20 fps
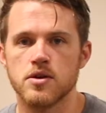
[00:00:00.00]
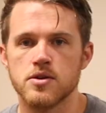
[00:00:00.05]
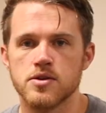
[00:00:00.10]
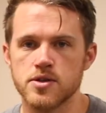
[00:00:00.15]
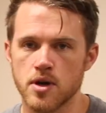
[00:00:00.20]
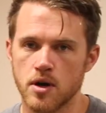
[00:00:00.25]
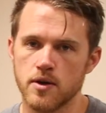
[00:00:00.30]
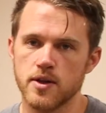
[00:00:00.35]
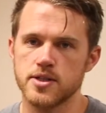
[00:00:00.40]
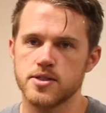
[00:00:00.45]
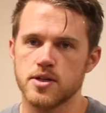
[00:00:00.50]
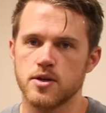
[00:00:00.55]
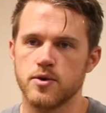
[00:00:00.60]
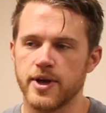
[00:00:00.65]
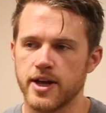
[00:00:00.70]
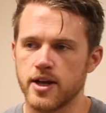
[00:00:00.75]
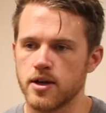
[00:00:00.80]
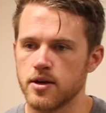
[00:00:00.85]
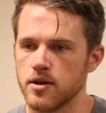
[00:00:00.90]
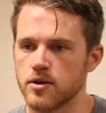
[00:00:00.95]
So that's a
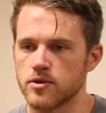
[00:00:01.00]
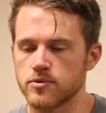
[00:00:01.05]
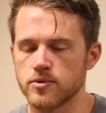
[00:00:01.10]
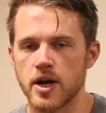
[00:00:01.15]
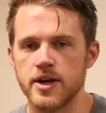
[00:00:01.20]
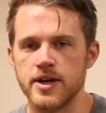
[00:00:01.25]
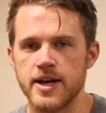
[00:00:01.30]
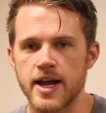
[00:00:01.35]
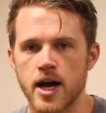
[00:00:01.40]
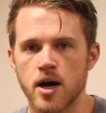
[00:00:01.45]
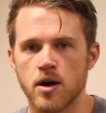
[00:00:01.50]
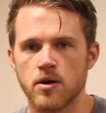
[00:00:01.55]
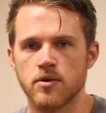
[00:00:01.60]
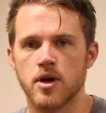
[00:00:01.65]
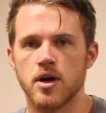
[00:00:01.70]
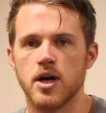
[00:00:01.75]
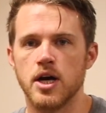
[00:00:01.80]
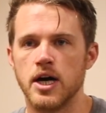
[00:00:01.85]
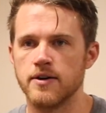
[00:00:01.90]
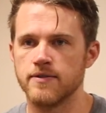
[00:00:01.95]
quick rundown
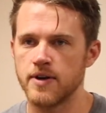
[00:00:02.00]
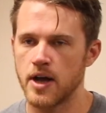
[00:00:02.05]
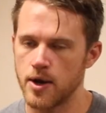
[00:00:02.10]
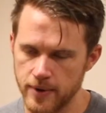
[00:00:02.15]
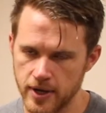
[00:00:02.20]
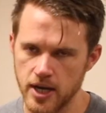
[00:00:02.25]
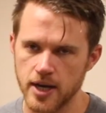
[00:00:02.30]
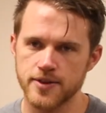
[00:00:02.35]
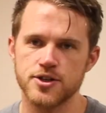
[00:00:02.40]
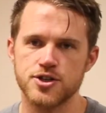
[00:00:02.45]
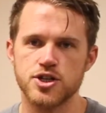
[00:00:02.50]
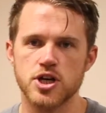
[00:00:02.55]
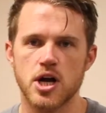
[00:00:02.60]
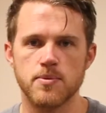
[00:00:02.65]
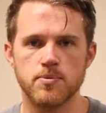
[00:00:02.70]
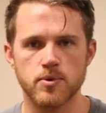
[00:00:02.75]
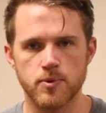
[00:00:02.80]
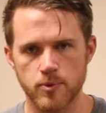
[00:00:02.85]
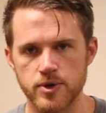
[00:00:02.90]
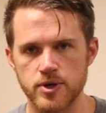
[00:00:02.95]
of how we got the
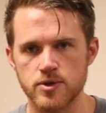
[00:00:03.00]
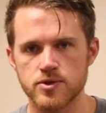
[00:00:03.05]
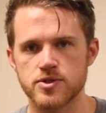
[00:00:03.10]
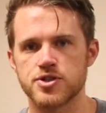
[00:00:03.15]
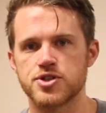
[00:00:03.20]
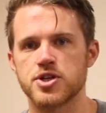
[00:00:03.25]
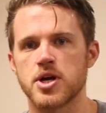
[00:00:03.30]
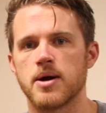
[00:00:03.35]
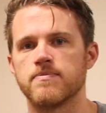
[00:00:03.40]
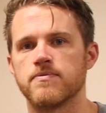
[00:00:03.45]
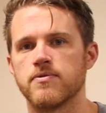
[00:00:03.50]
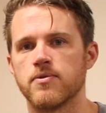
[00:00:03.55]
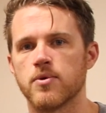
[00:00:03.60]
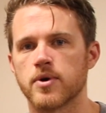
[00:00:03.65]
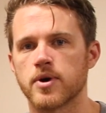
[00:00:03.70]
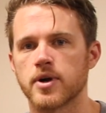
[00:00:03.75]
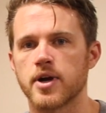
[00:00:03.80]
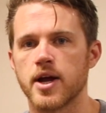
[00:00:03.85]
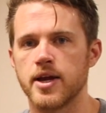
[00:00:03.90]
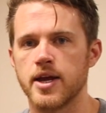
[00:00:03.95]
shop, what we use the shop
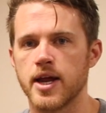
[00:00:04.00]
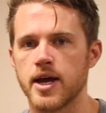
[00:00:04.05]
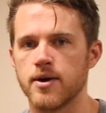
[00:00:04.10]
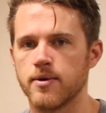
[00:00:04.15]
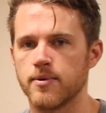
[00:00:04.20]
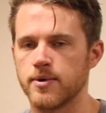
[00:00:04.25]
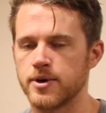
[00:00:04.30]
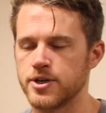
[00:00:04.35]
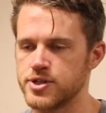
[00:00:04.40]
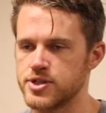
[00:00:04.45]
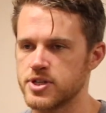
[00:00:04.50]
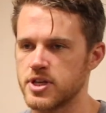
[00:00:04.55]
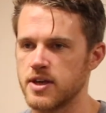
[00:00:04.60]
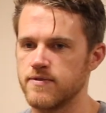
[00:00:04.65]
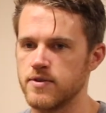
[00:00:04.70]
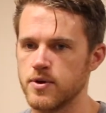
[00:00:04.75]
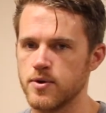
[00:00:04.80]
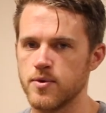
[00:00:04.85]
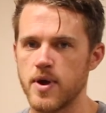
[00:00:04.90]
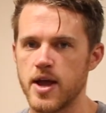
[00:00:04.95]
for, and now I want to just
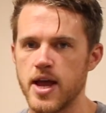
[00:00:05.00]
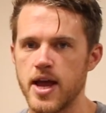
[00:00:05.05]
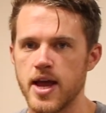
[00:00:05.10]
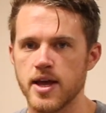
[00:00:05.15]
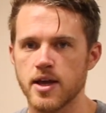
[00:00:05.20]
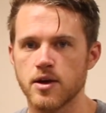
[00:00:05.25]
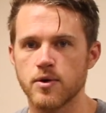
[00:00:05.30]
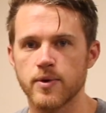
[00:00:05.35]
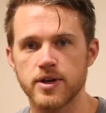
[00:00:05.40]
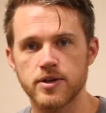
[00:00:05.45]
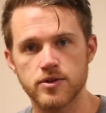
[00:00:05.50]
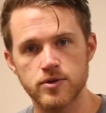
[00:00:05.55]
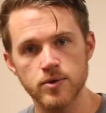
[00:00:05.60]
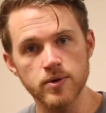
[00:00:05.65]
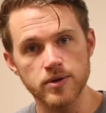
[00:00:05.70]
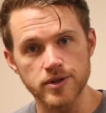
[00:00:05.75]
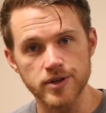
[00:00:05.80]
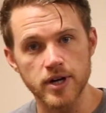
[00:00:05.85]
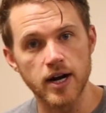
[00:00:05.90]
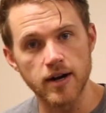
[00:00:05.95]
give you a quick
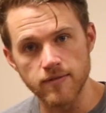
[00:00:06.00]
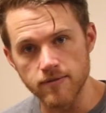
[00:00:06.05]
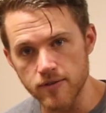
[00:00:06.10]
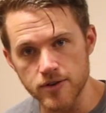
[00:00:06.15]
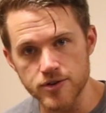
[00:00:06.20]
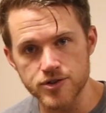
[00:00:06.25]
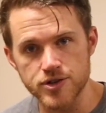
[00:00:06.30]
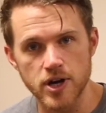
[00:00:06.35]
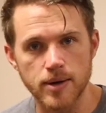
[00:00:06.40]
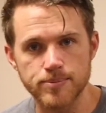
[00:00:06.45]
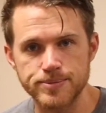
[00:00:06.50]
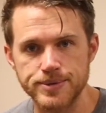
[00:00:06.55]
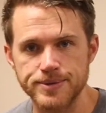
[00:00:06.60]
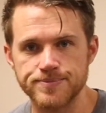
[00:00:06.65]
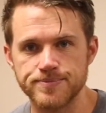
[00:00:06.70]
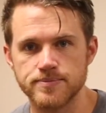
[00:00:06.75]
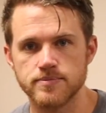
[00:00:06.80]
tour of the shop.